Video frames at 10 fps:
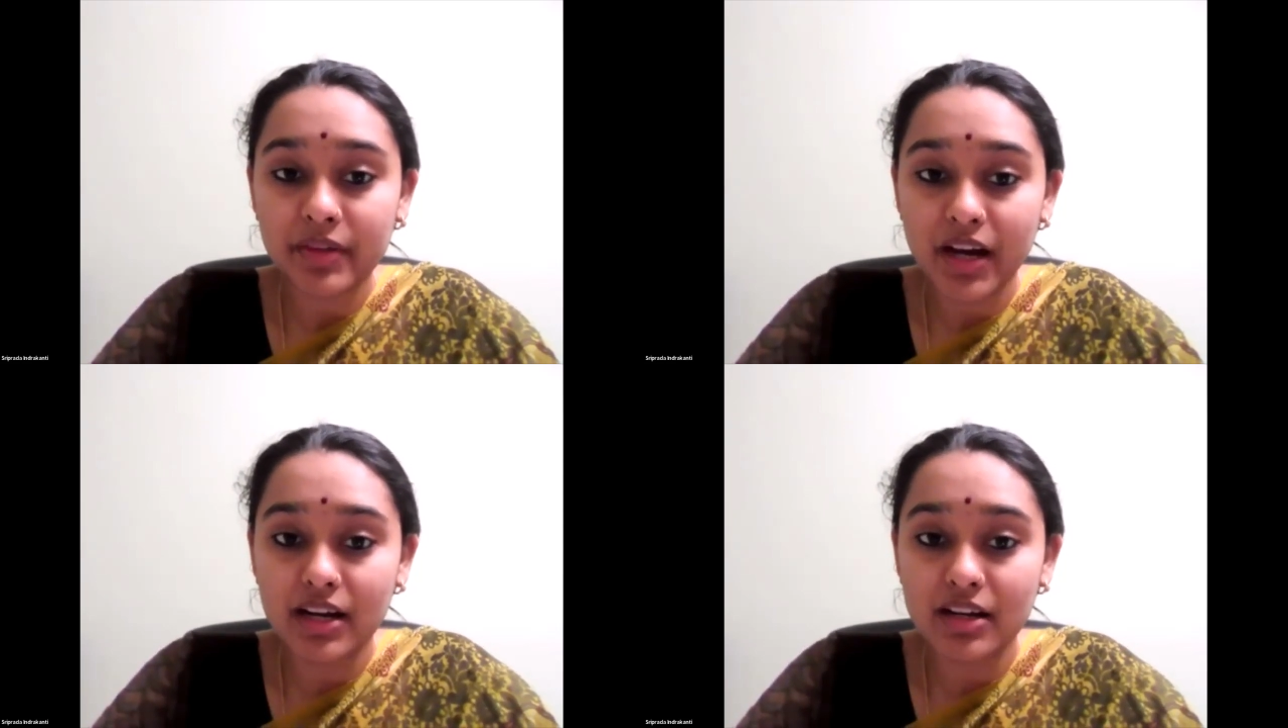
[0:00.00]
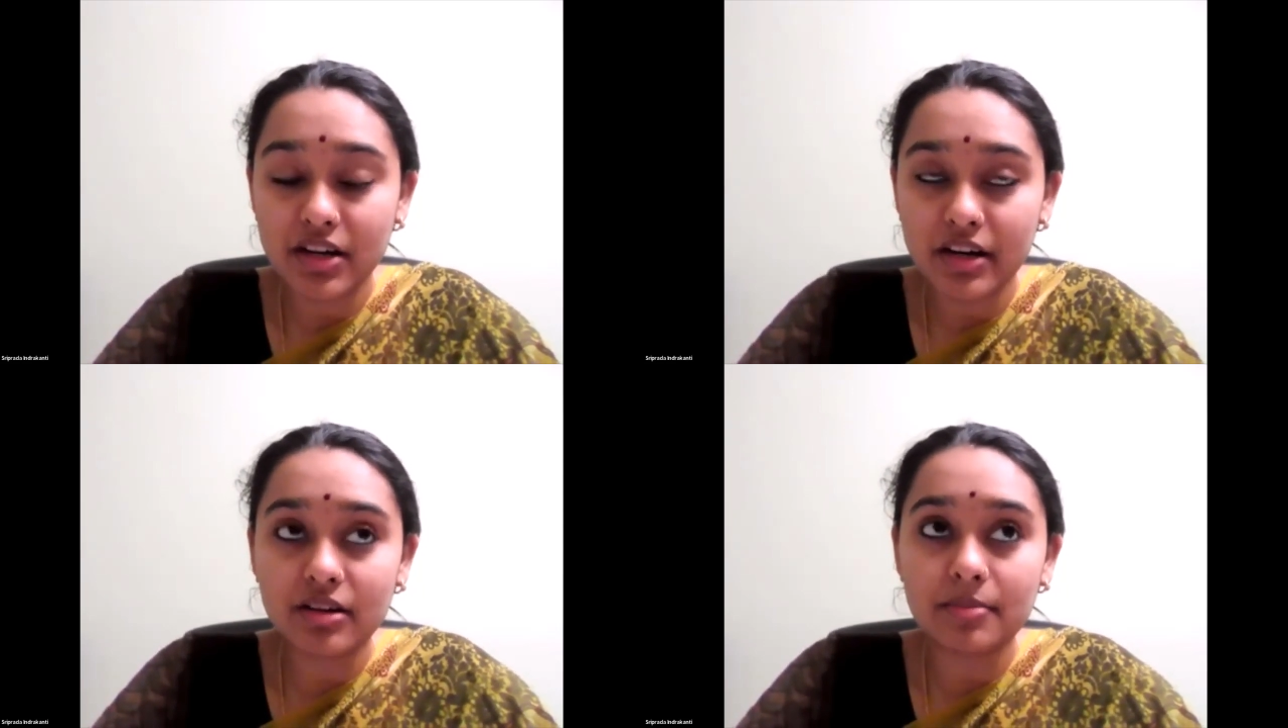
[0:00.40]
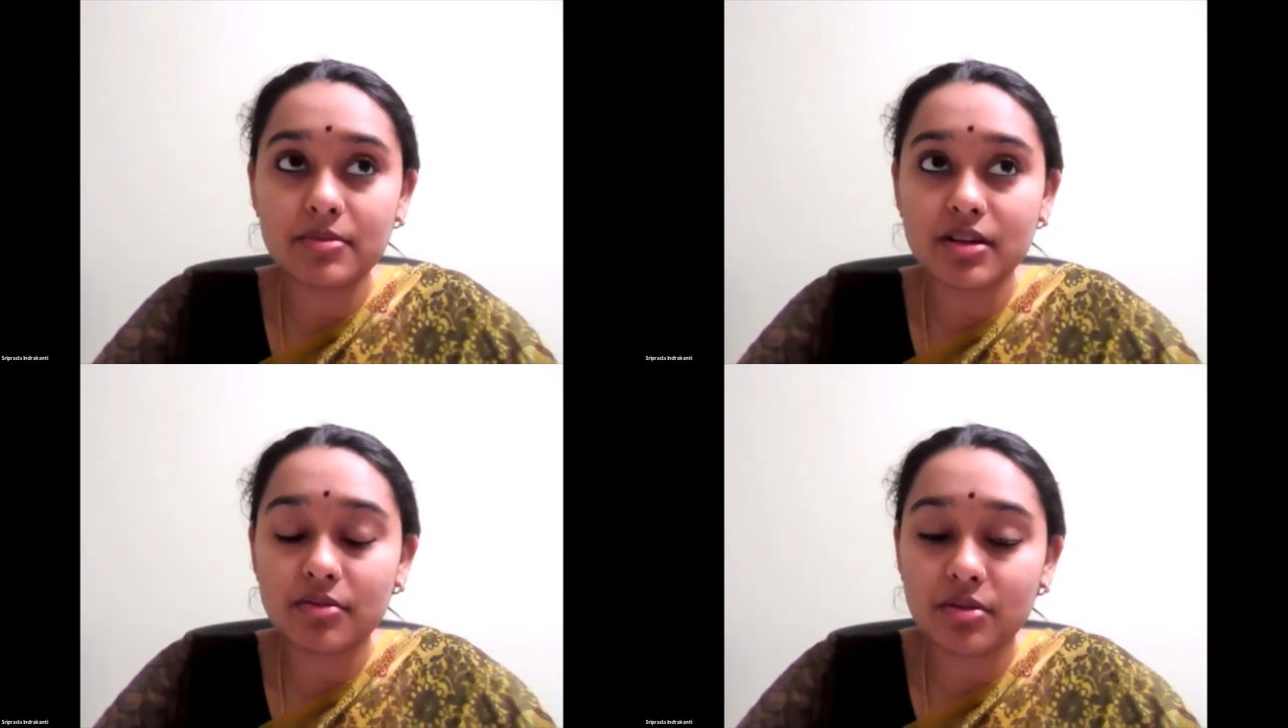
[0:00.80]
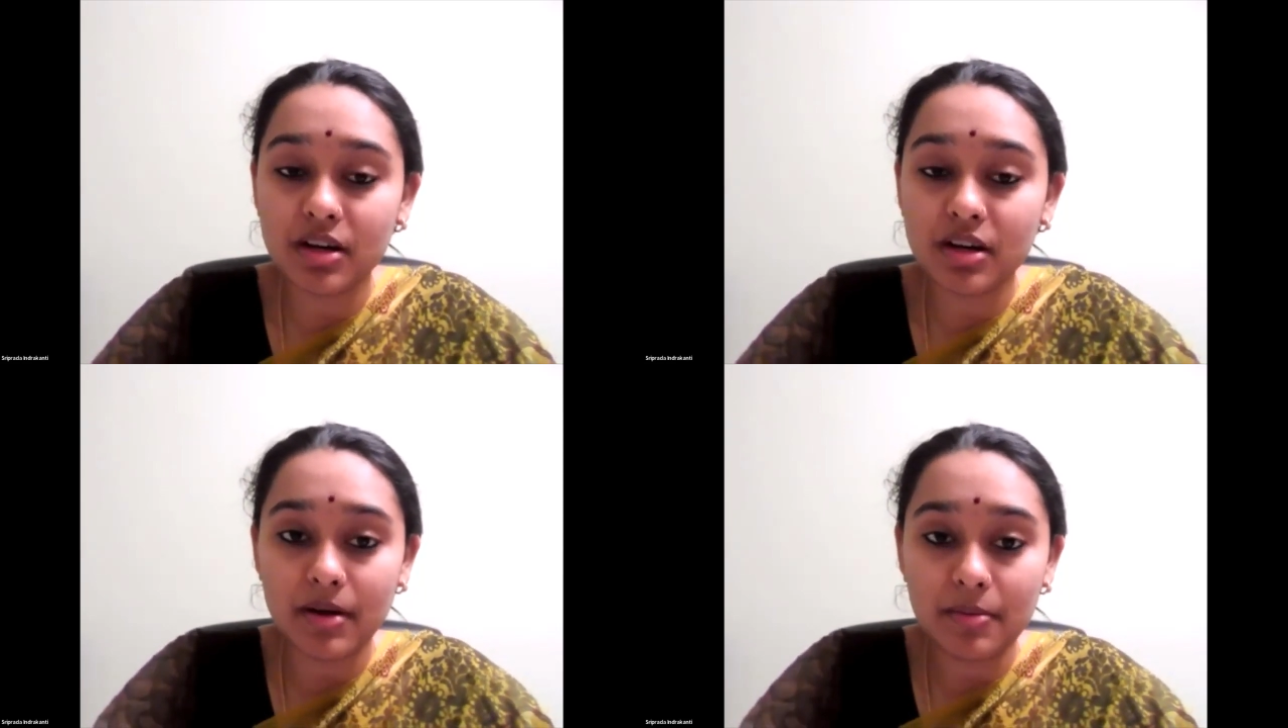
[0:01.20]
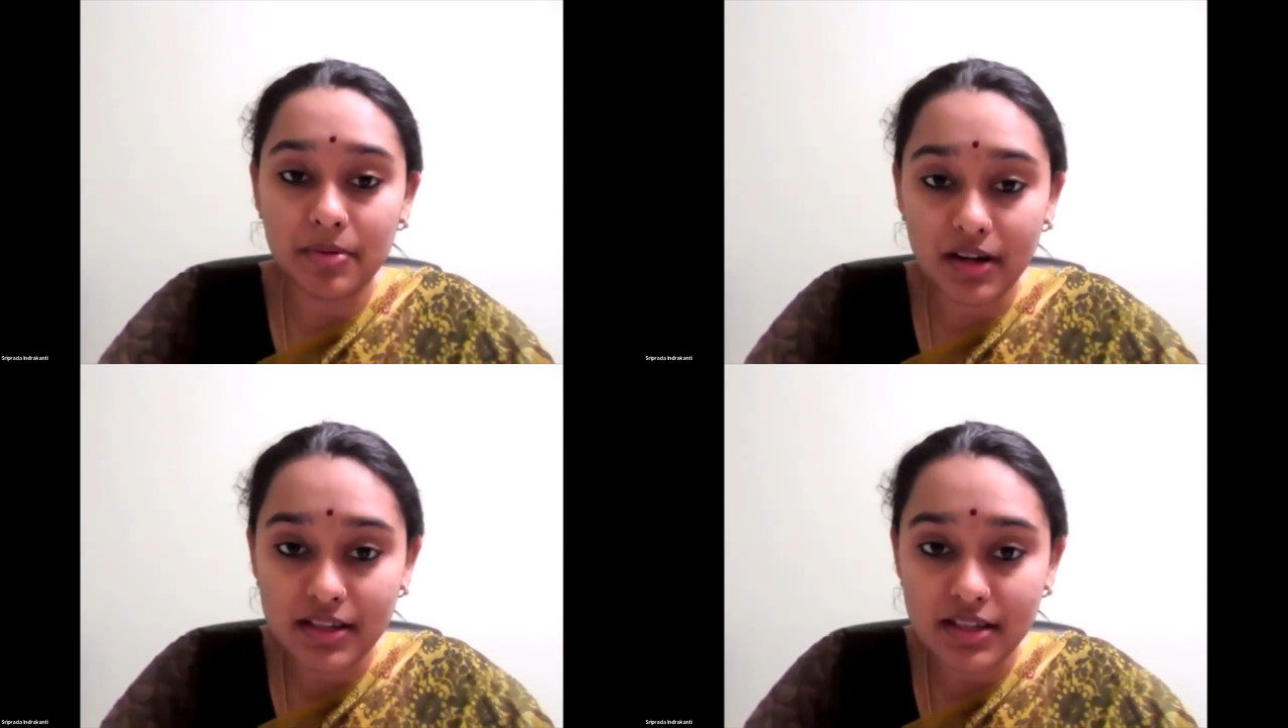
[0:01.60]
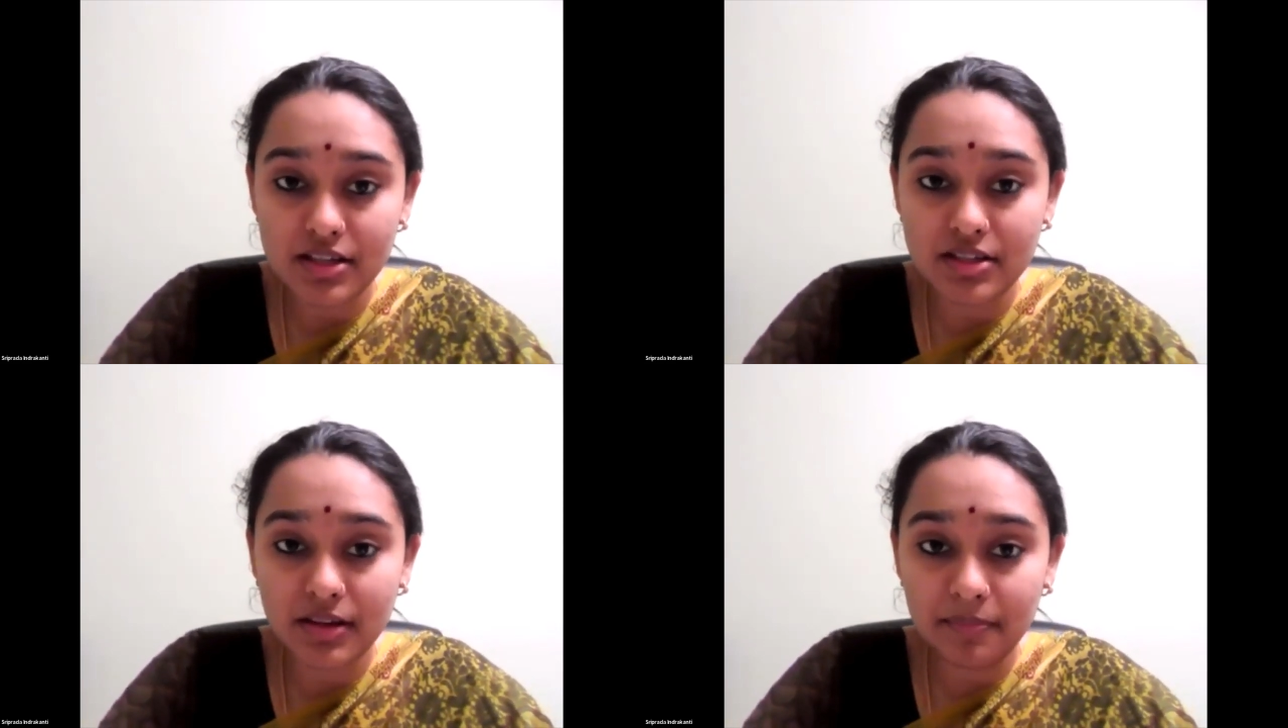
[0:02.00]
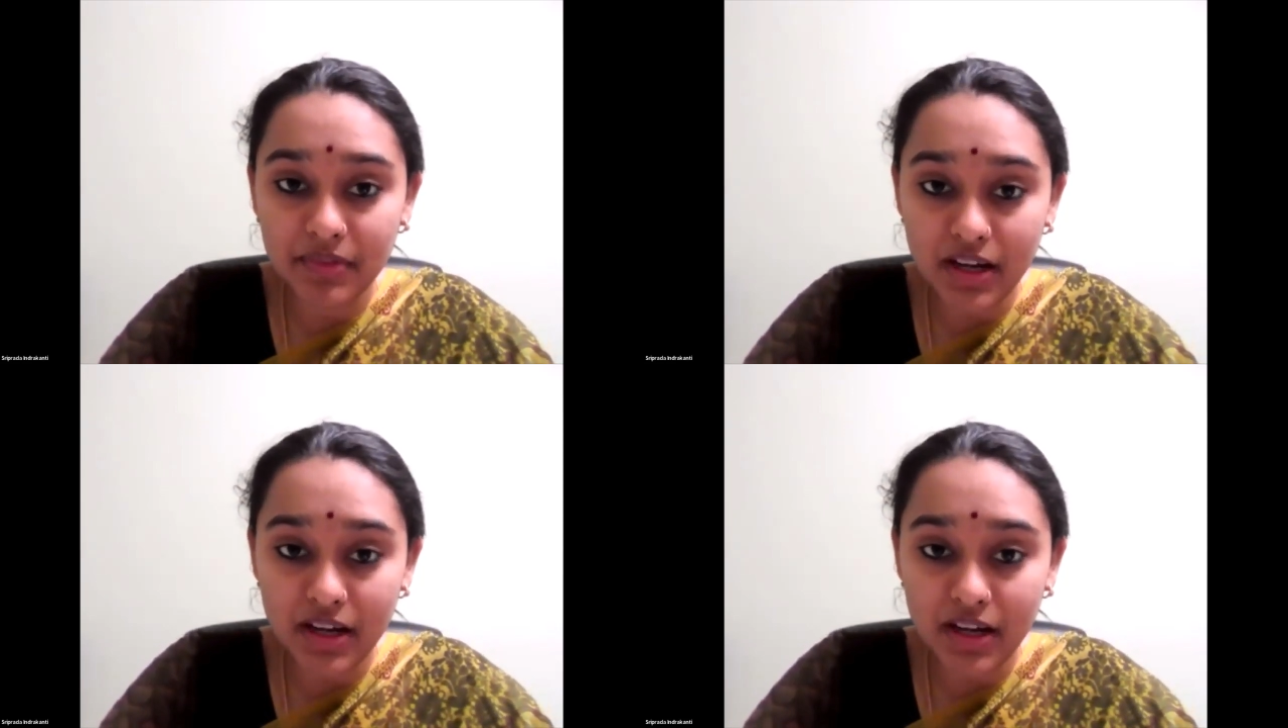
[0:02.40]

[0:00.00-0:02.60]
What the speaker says: and try to observe only my pronunciation